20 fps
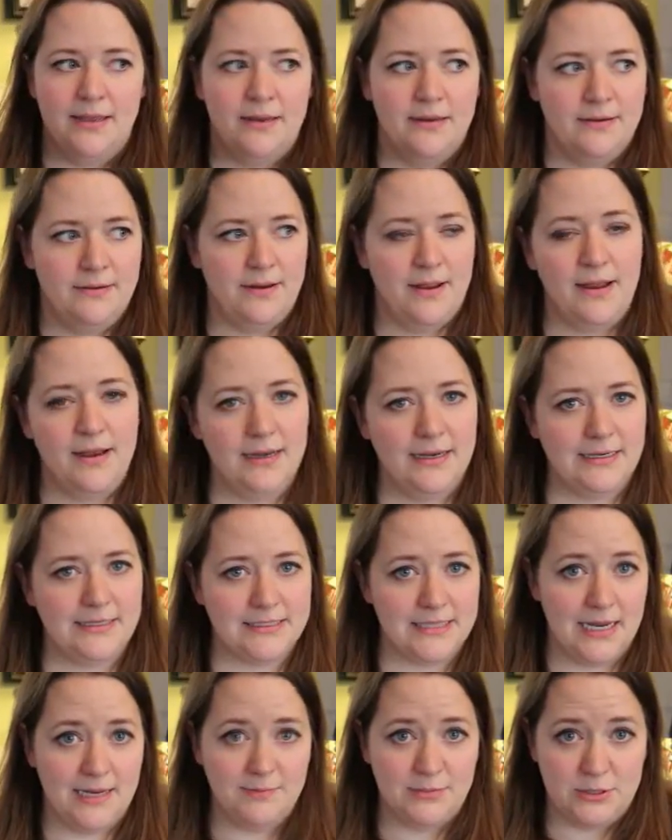Not
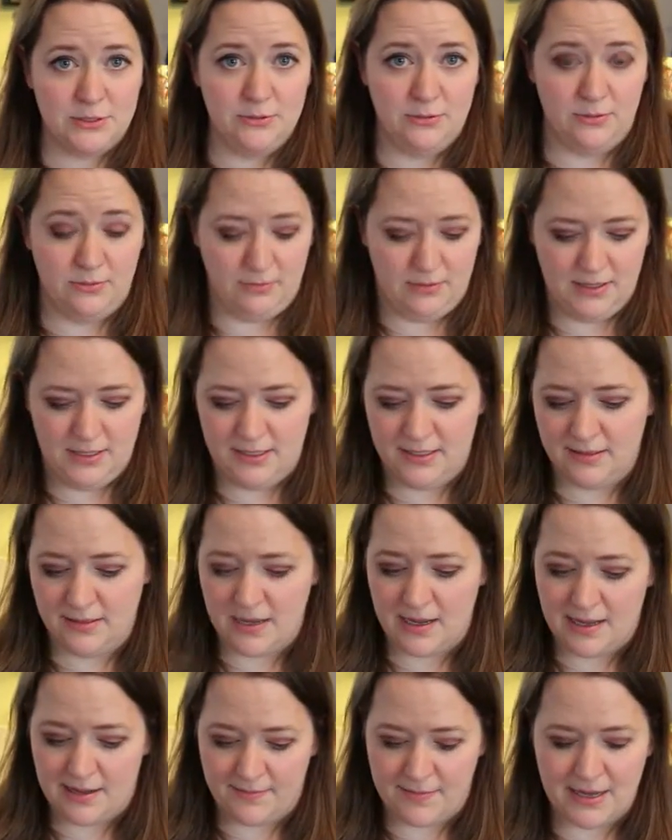anytime soon.
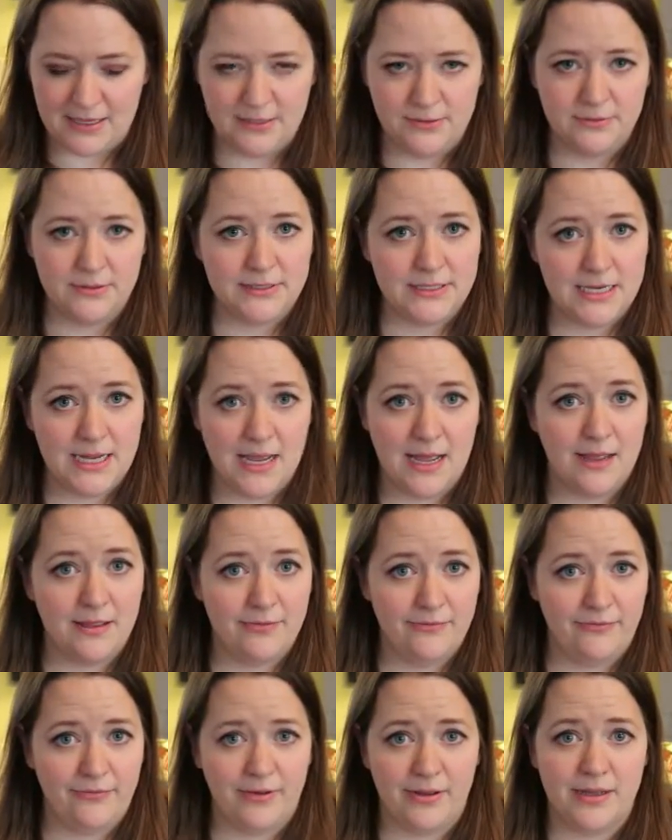I used to
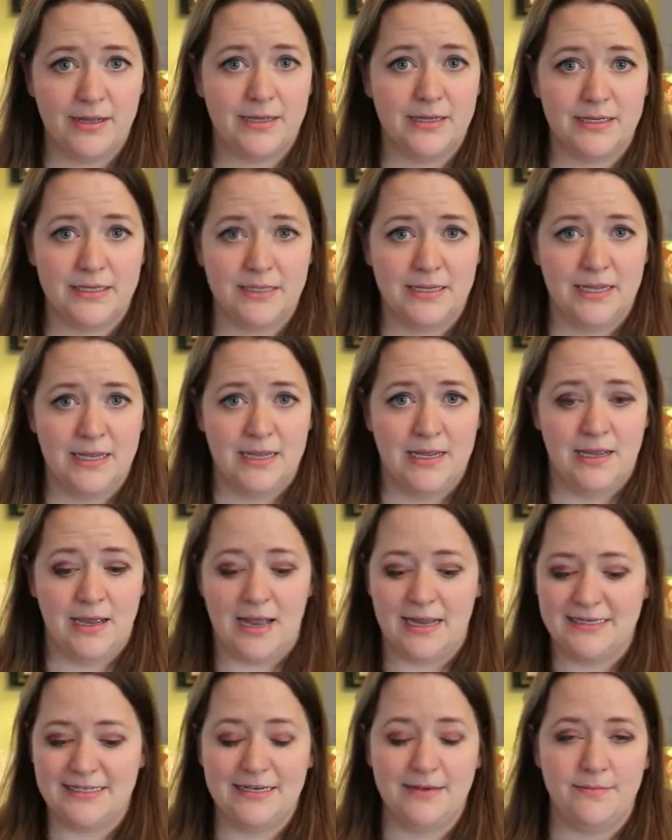have, I
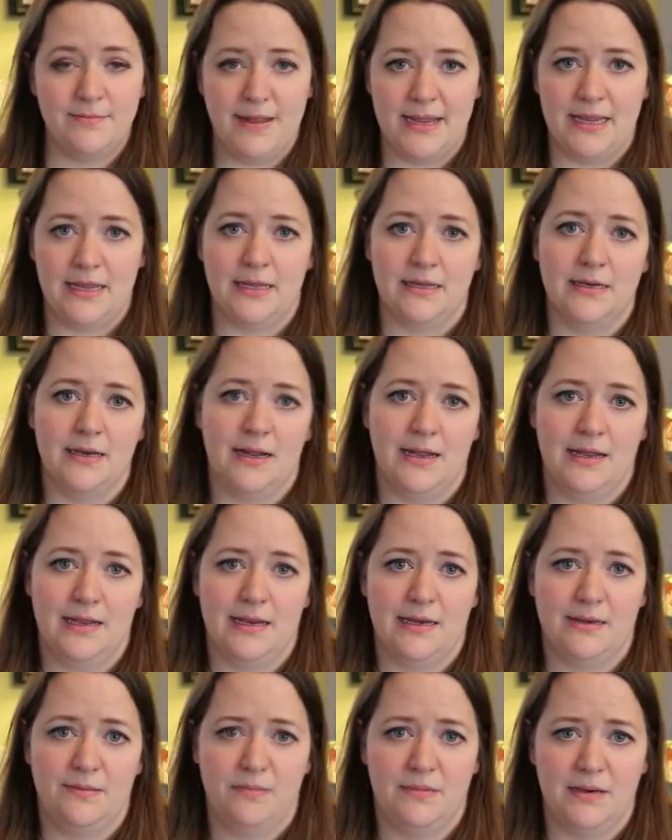didn't make it.
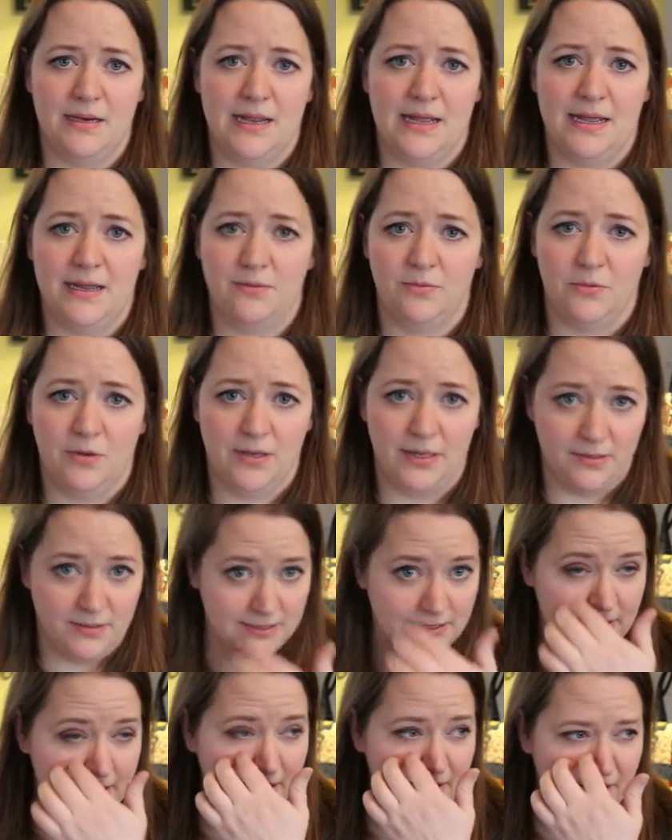I had one that
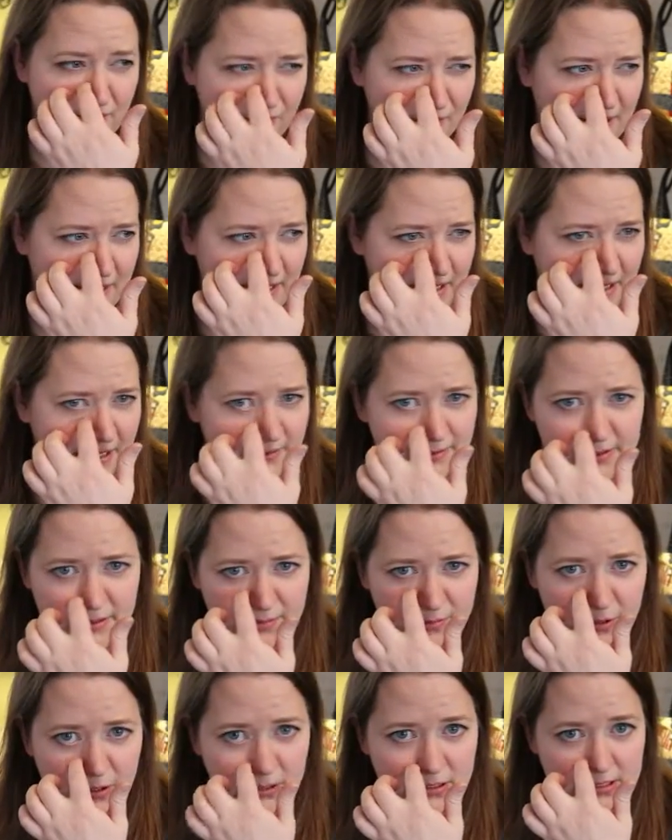was either a wedding gift or a
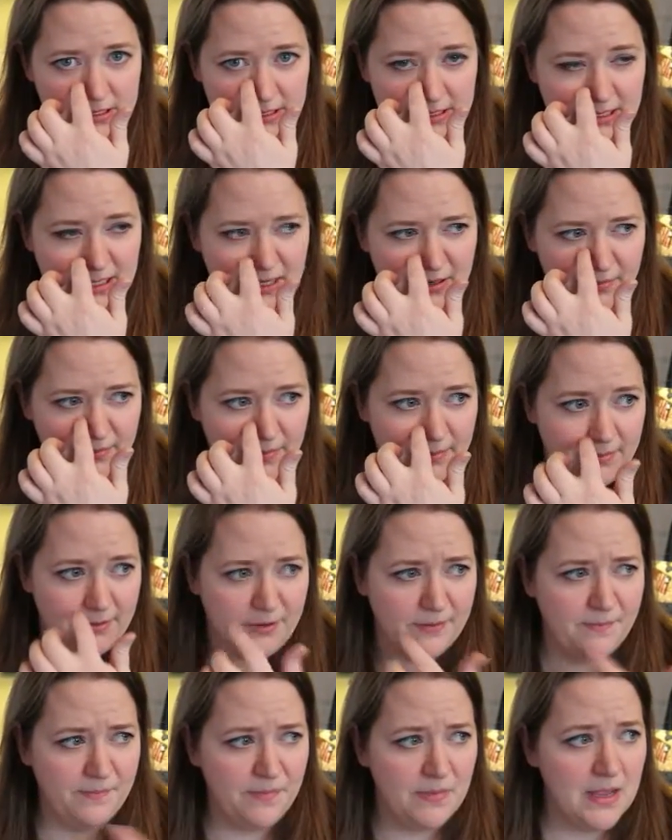purchase, I can't remember.